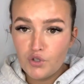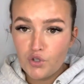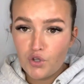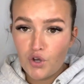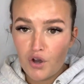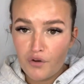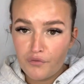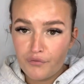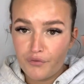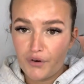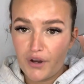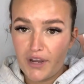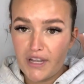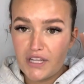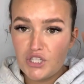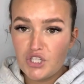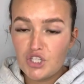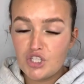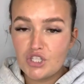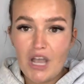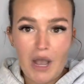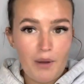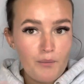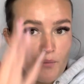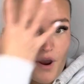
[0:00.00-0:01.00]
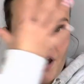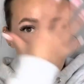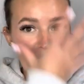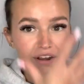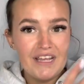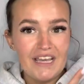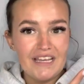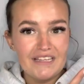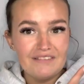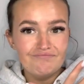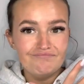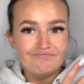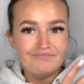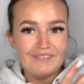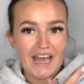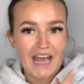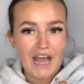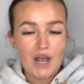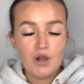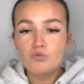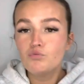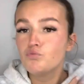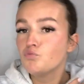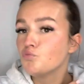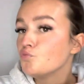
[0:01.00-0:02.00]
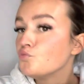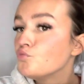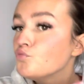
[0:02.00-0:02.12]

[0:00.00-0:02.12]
coverage. I'm wearing it now.